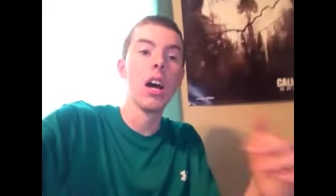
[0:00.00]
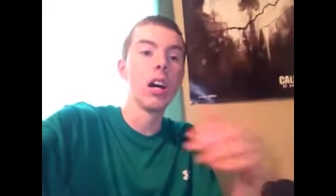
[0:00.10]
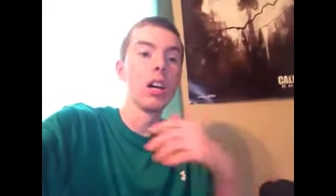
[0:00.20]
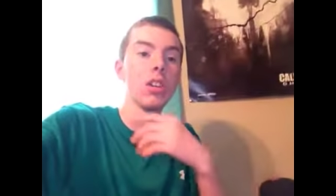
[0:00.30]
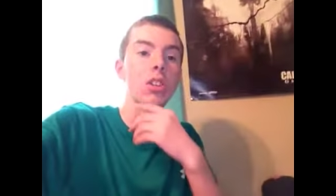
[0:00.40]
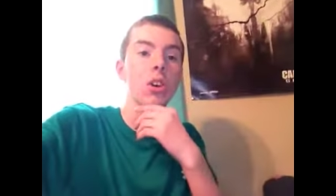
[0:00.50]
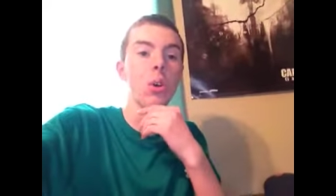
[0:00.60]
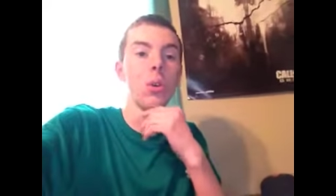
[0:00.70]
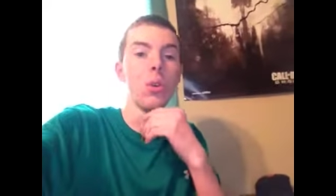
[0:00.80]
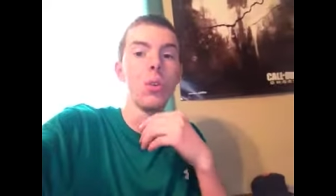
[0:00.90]
uh,
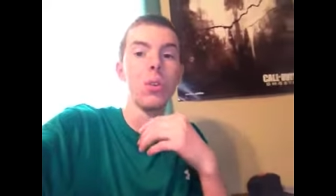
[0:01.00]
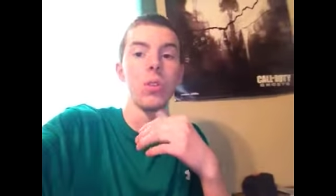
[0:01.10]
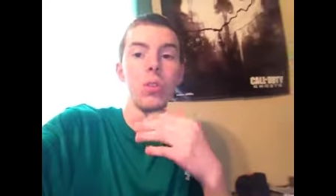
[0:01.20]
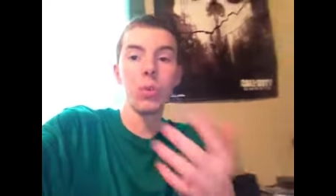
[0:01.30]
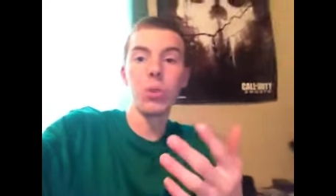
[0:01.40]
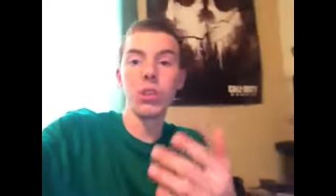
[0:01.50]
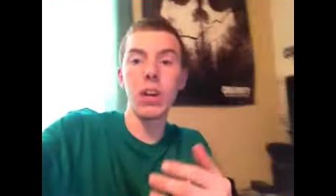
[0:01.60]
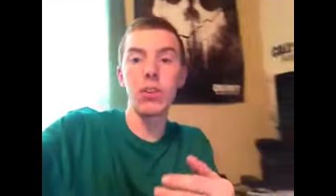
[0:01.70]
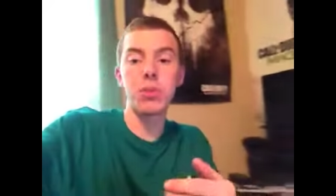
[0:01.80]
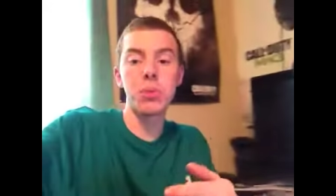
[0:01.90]
so the one
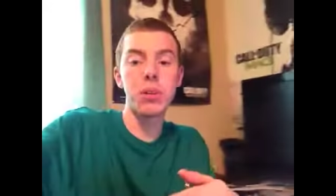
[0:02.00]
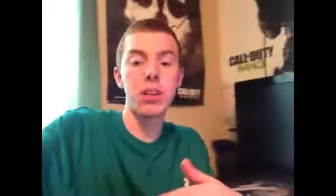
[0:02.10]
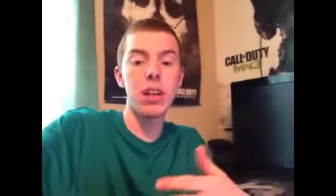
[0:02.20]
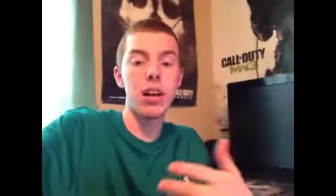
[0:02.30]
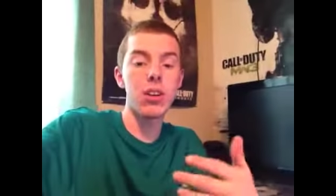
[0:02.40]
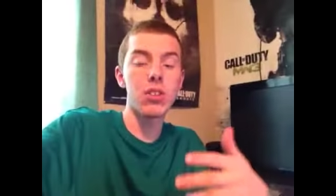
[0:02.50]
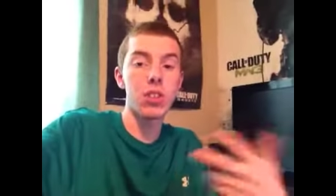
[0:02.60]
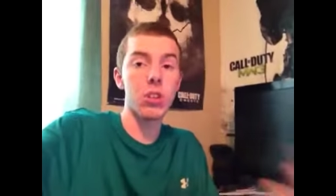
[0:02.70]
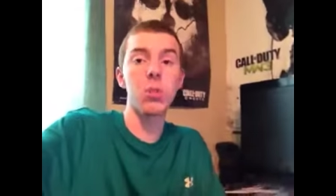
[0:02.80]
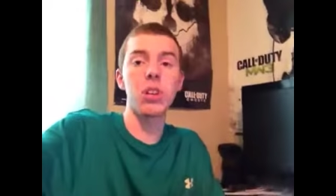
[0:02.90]
that was supposed to be announced
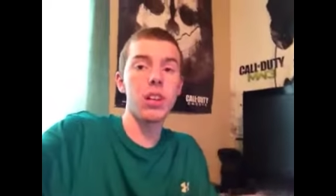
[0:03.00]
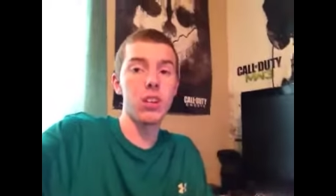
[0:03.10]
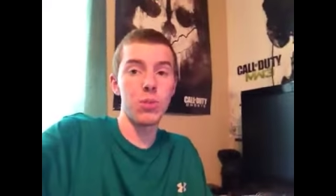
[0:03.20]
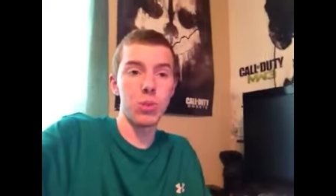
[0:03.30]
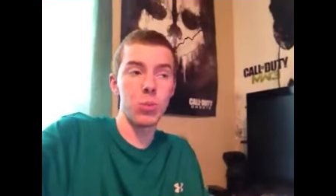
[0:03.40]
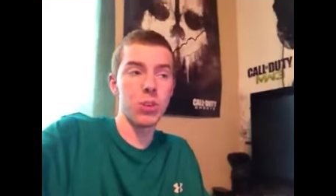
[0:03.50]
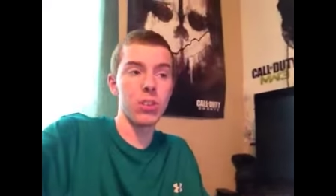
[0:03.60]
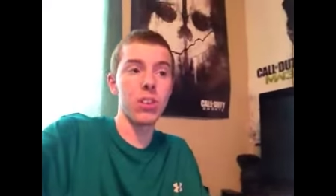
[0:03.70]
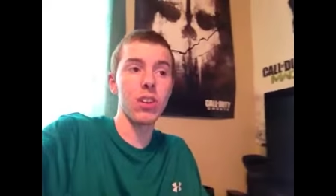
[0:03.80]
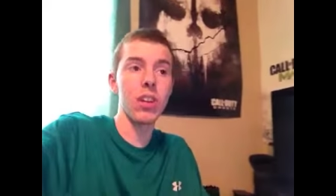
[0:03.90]
in three days, which would be
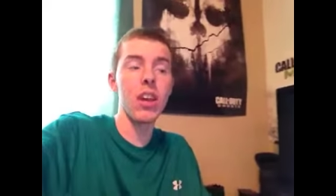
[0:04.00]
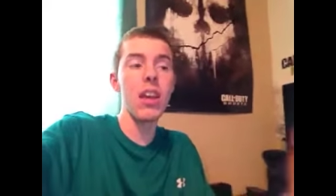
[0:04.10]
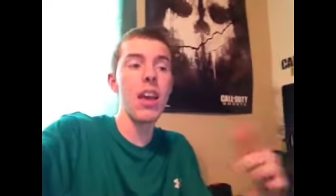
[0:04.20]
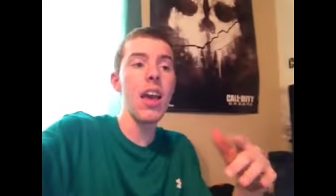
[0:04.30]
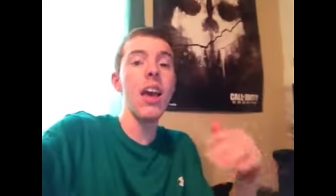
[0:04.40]
Sunday,